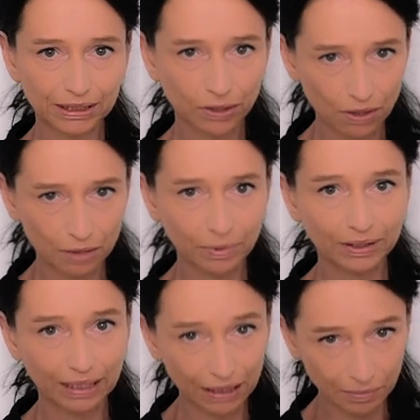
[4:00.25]
talk about
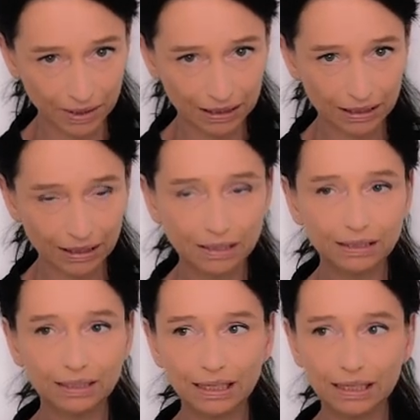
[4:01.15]
elements,
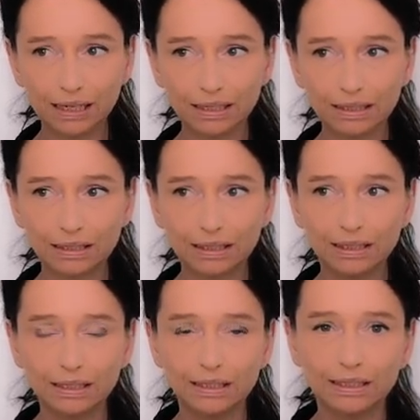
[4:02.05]
they are
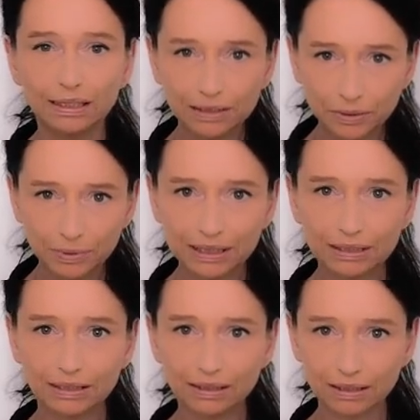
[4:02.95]
interested
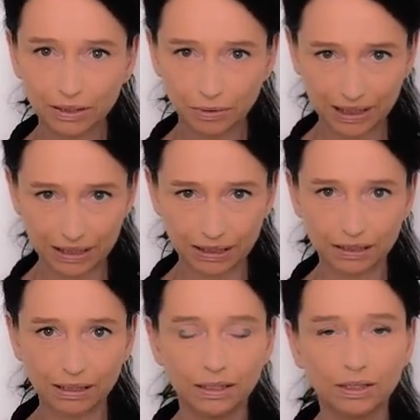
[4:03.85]
in the question
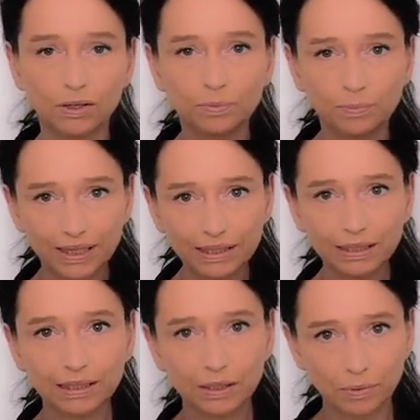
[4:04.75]
of whether
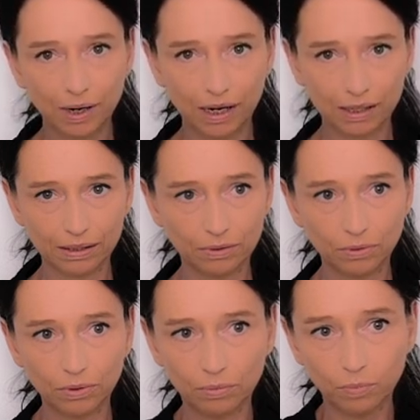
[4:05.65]
there are
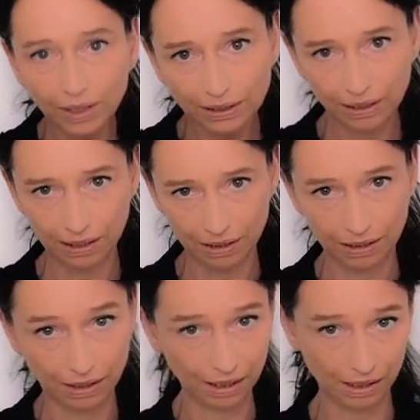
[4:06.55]
or what
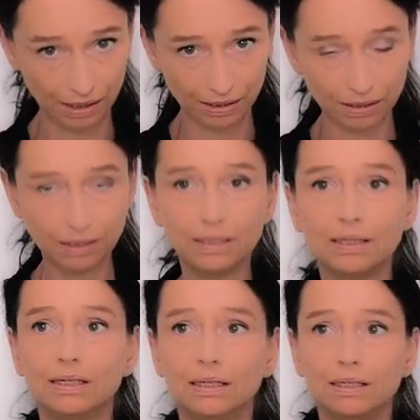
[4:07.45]
are
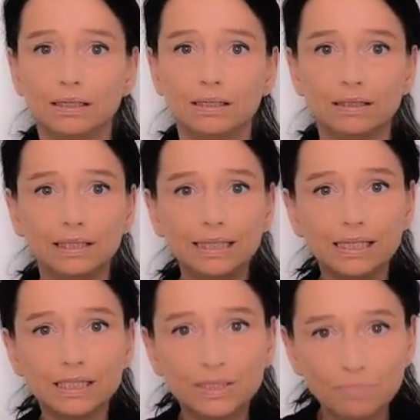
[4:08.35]
the
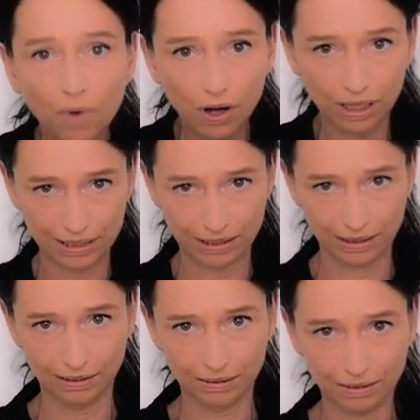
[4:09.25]
smallest
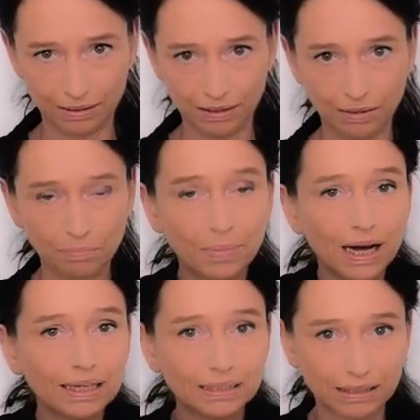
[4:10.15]

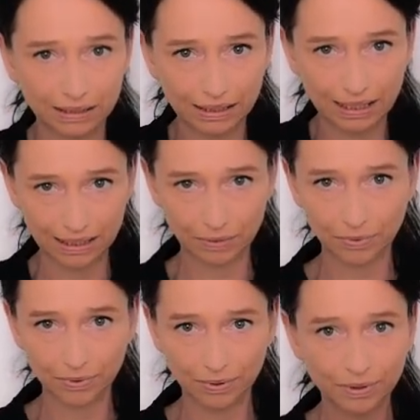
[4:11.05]
particles, as it
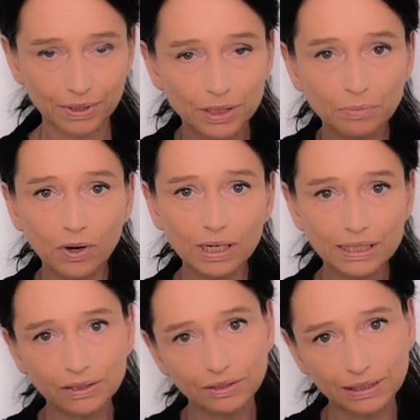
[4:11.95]
were, the
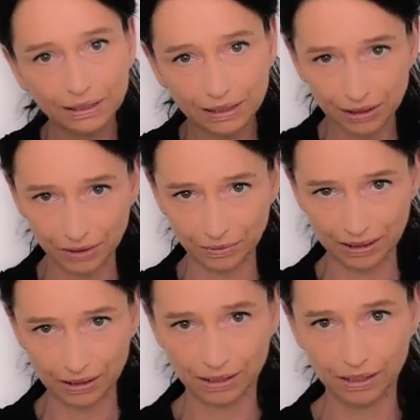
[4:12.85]
smallest
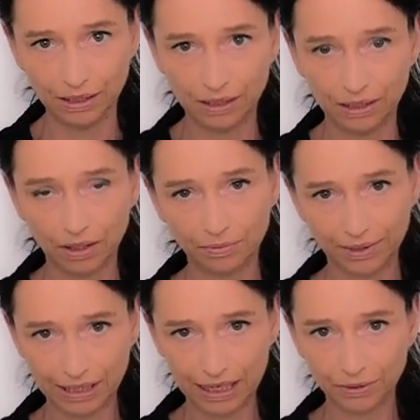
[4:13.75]
constituents of the
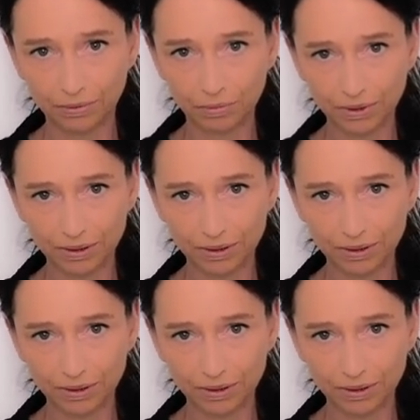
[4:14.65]
natural world.